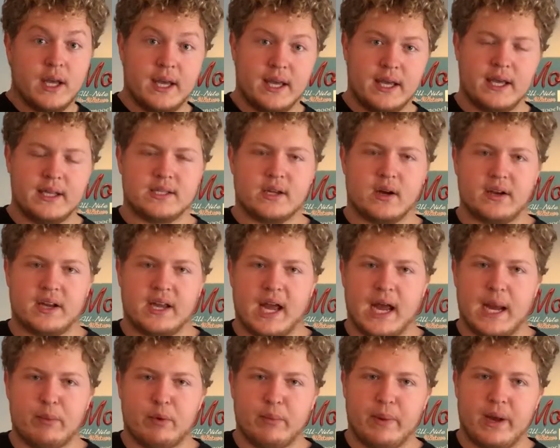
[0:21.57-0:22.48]
He's our
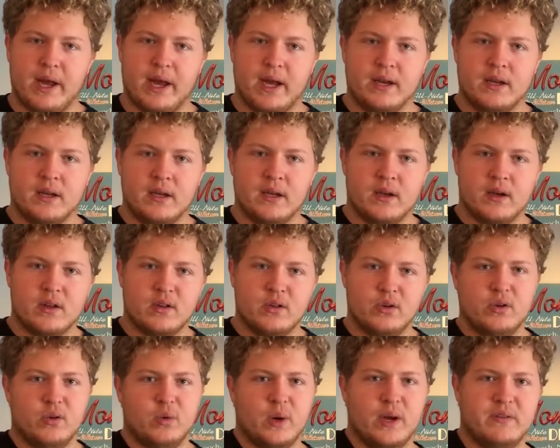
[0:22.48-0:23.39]
cameraman.
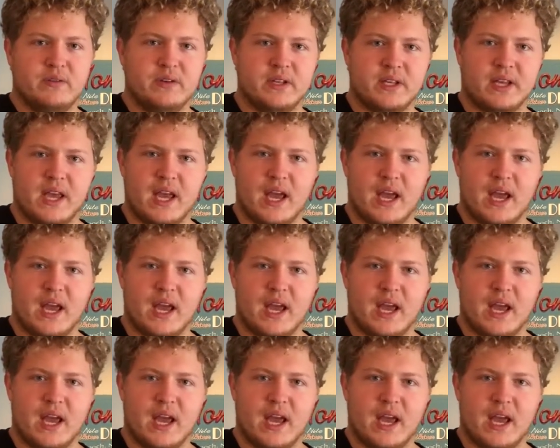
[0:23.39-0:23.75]
Luke, wave to the